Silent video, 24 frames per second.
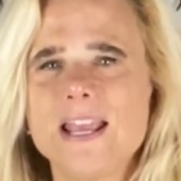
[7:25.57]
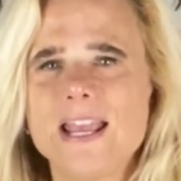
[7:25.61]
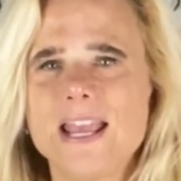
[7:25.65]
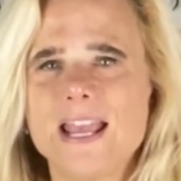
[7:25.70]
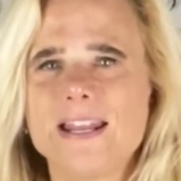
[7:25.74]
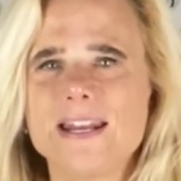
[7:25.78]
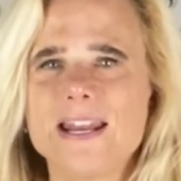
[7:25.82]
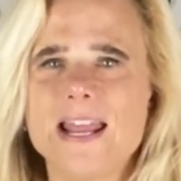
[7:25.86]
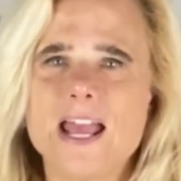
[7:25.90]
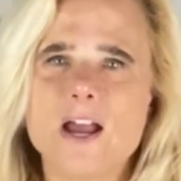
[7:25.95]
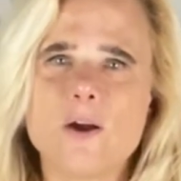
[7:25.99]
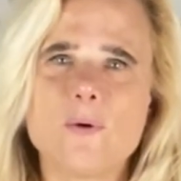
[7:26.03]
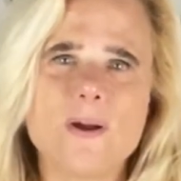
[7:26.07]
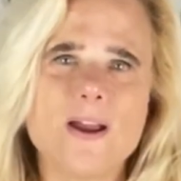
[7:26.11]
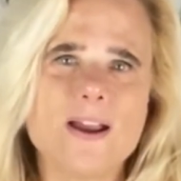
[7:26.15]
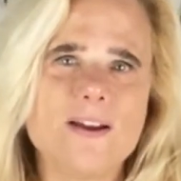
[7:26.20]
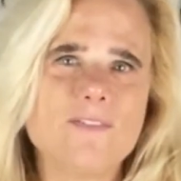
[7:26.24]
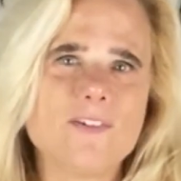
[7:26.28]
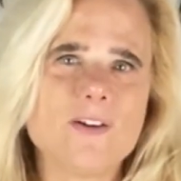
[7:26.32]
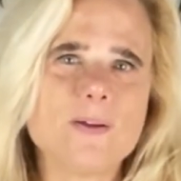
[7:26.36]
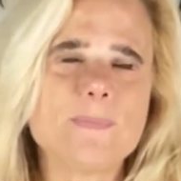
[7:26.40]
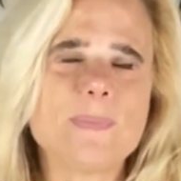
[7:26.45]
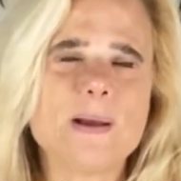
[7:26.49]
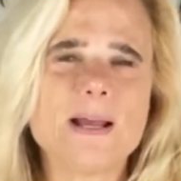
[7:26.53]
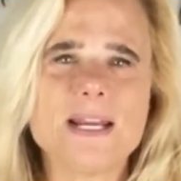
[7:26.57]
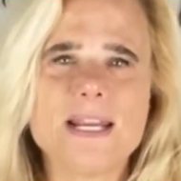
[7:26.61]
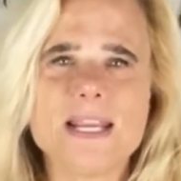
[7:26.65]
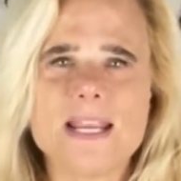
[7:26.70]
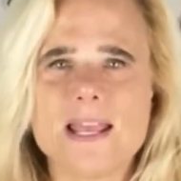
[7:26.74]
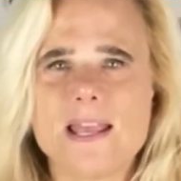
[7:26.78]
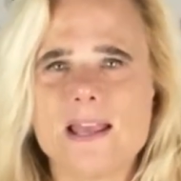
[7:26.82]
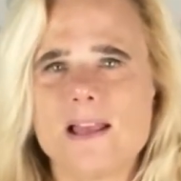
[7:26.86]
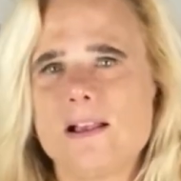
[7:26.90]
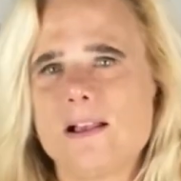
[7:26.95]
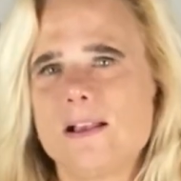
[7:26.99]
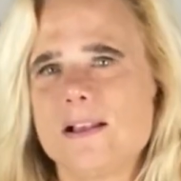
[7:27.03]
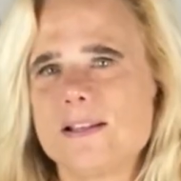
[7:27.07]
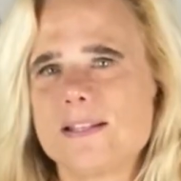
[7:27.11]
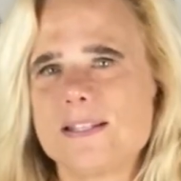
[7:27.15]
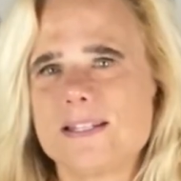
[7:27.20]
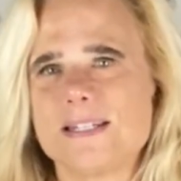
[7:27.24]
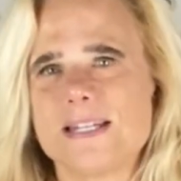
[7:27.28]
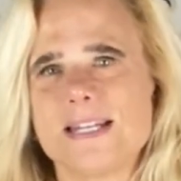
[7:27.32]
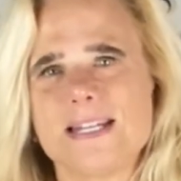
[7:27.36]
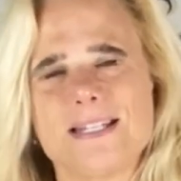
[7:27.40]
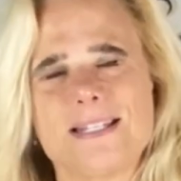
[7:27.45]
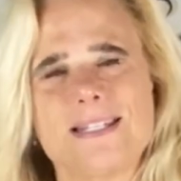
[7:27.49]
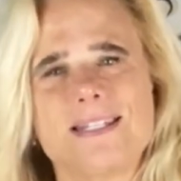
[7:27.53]
and how everybody else
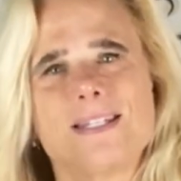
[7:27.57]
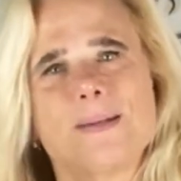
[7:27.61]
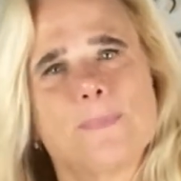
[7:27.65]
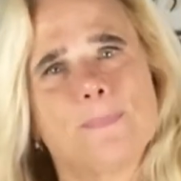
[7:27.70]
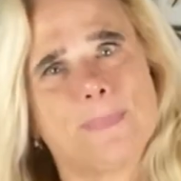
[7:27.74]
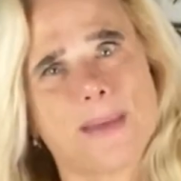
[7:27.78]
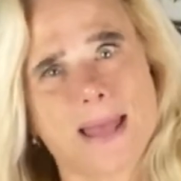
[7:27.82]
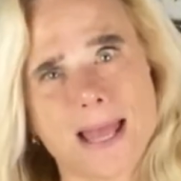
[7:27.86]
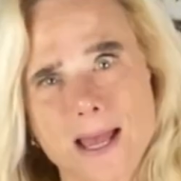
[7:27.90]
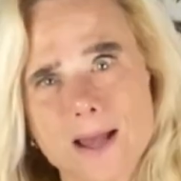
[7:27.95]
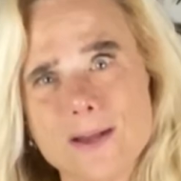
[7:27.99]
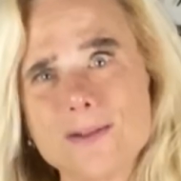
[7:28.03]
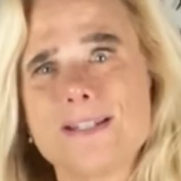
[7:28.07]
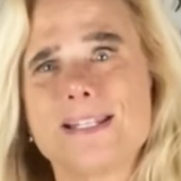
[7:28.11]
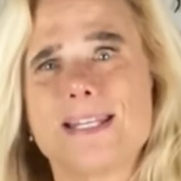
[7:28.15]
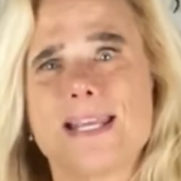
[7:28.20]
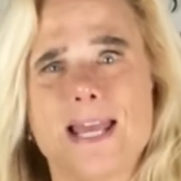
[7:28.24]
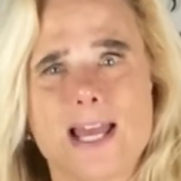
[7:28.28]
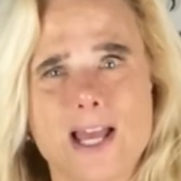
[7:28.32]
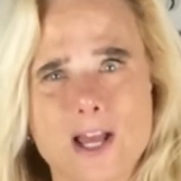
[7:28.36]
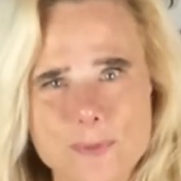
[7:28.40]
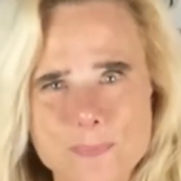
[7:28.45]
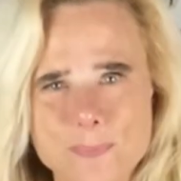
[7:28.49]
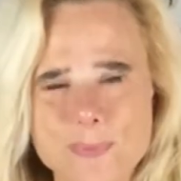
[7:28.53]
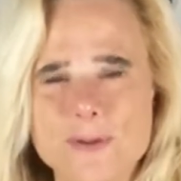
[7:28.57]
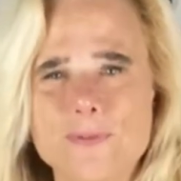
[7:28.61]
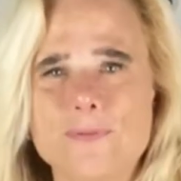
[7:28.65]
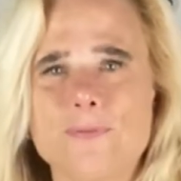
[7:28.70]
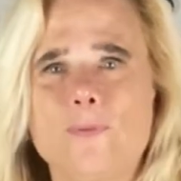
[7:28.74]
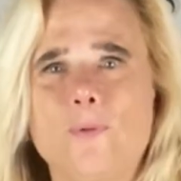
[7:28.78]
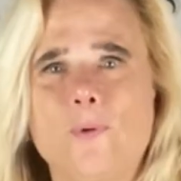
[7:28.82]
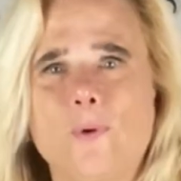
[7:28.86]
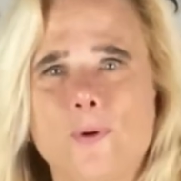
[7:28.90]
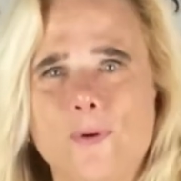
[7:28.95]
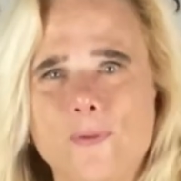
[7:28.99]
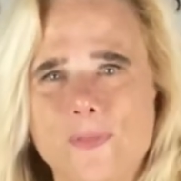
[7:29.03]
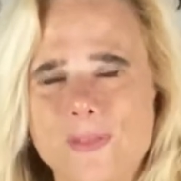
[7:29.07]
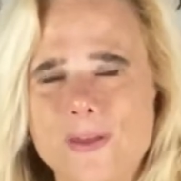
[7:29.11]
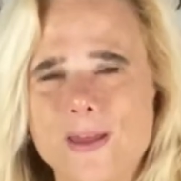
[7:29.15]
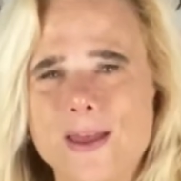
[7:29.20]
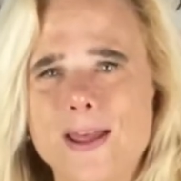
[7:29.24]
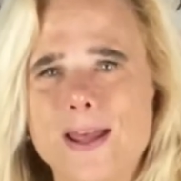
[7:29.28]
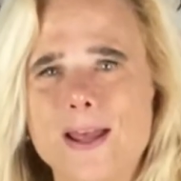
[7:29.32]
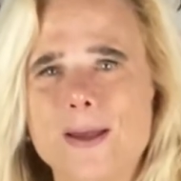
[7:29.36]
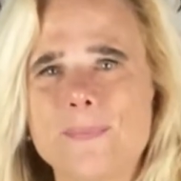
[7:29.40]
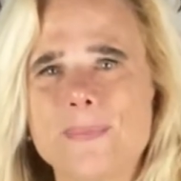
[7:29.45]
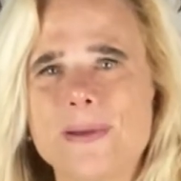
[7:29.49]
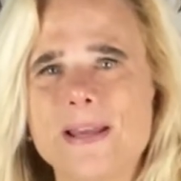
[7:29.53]
needs to bow down before
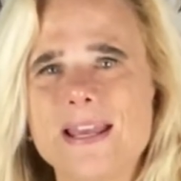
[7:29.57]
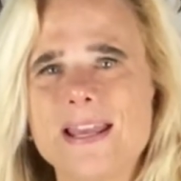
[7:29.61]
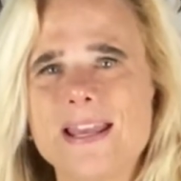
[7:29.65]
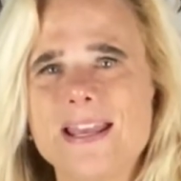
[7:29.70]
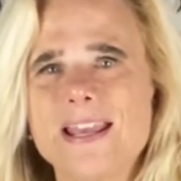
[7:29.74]
them.